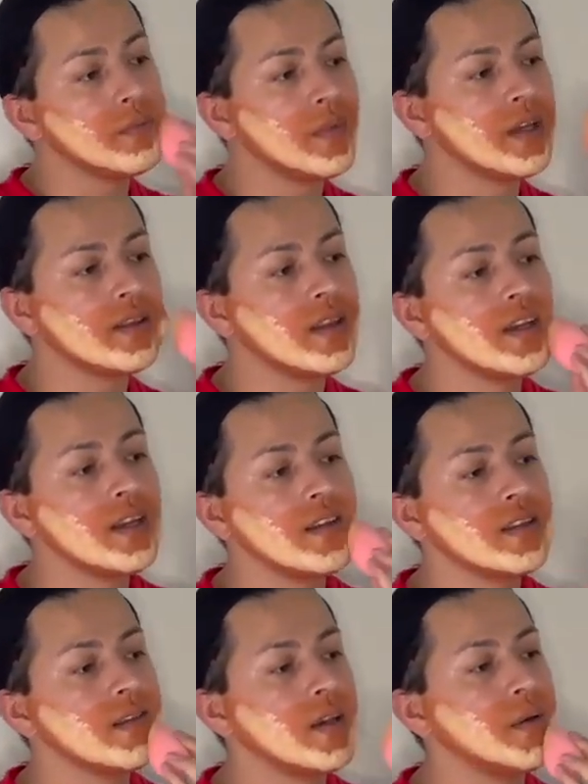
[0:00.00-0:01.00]
method
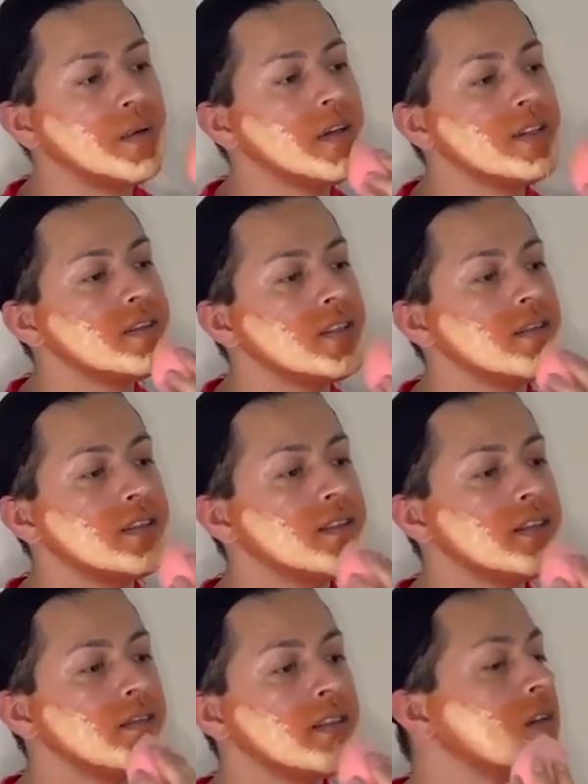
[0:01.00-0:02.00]
is always
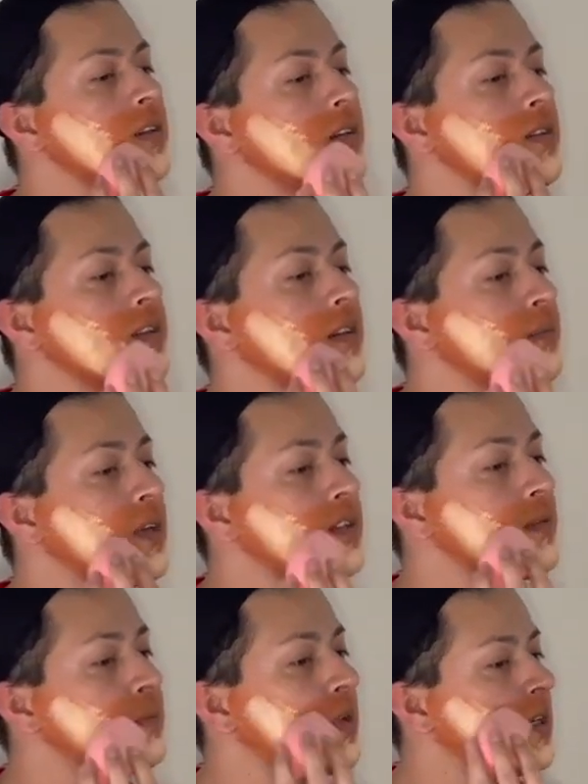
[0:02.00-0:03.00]
just using my
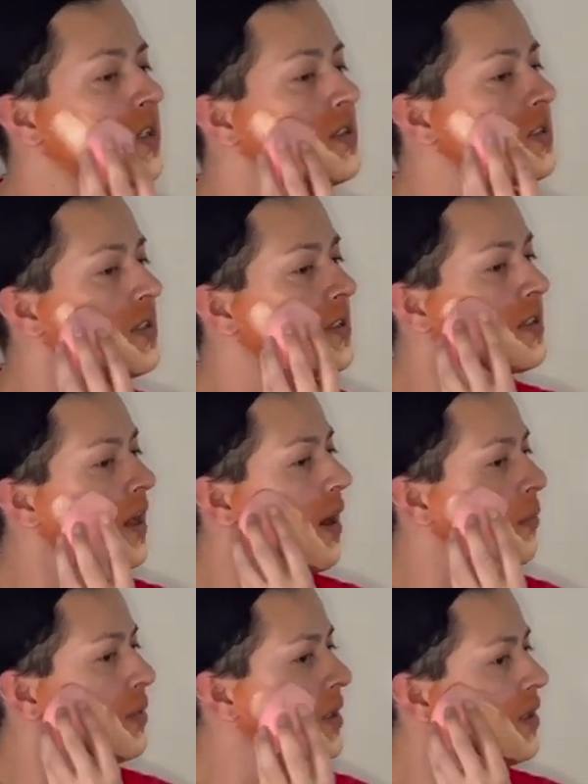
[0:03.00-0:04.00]
sponge and
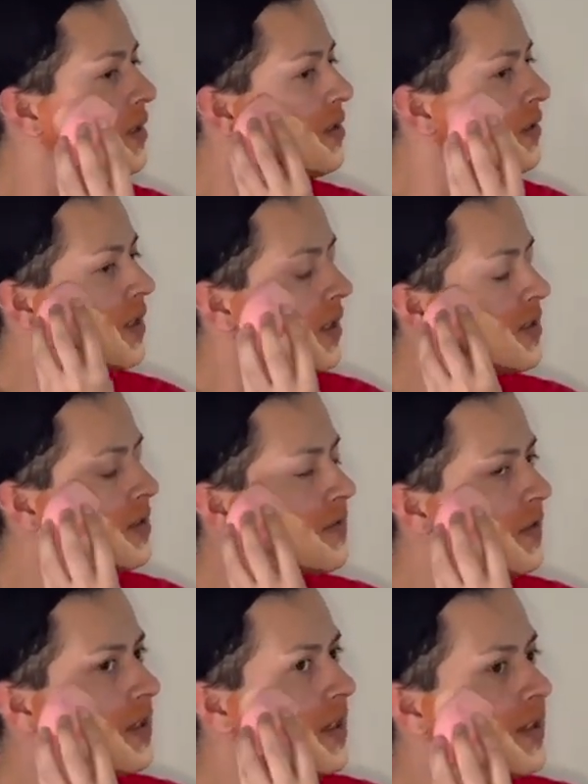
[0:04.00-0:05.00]
tapping. I just
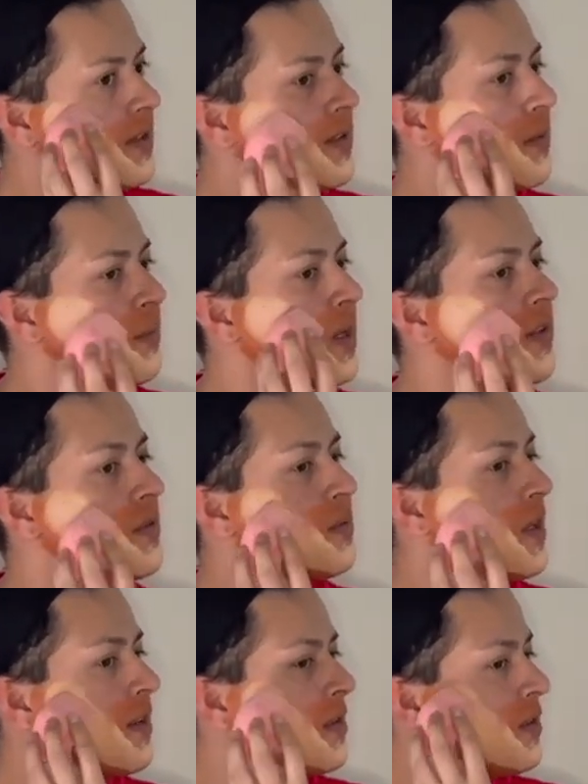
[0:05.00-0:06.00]
feel like it's the best
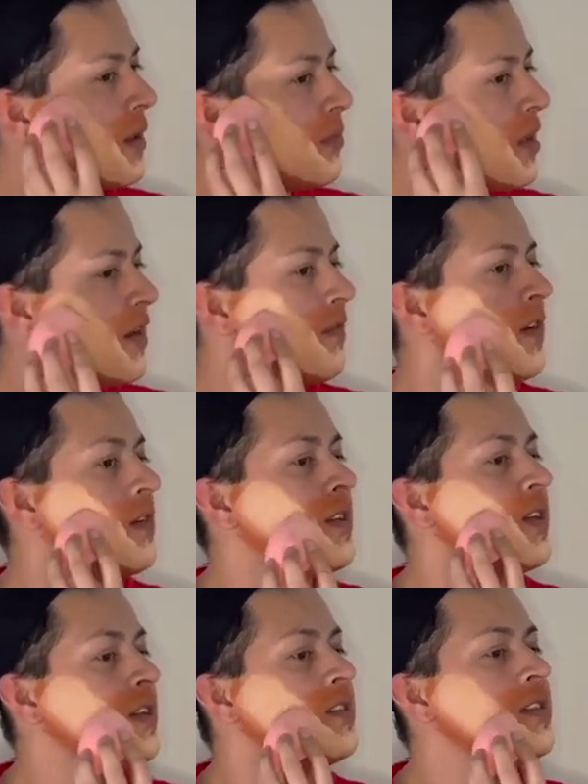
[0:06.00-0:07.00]
way to apply
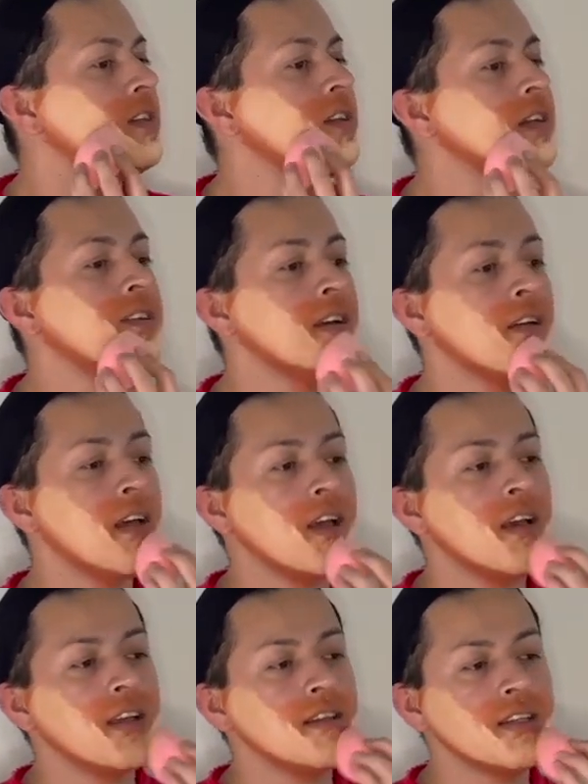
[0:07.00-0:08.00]
foundation.
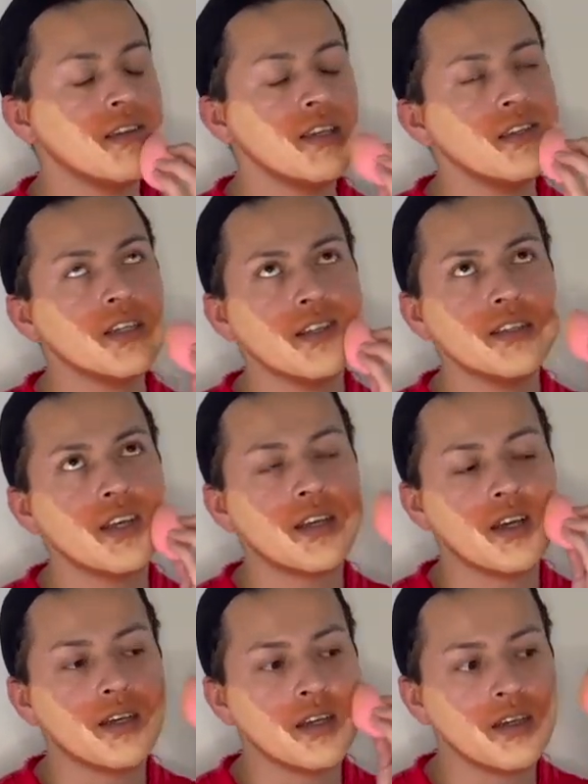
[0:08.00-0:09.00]
Taking your
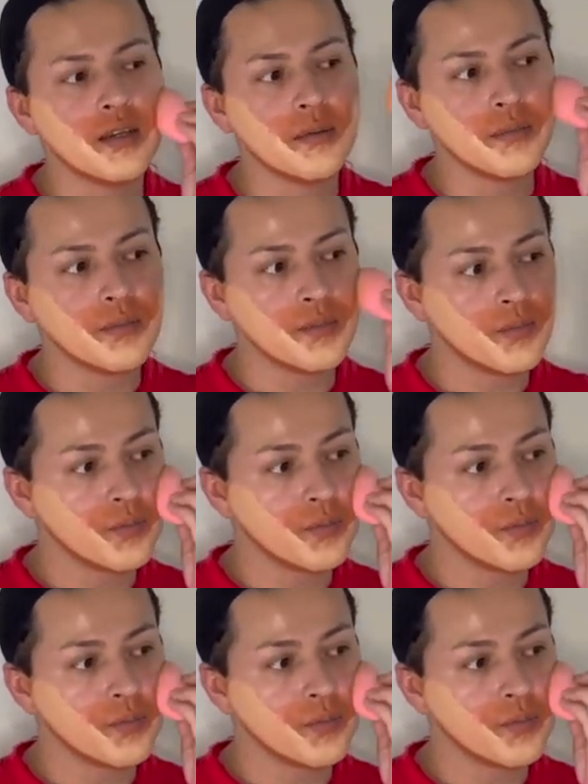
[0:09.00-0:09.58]
time.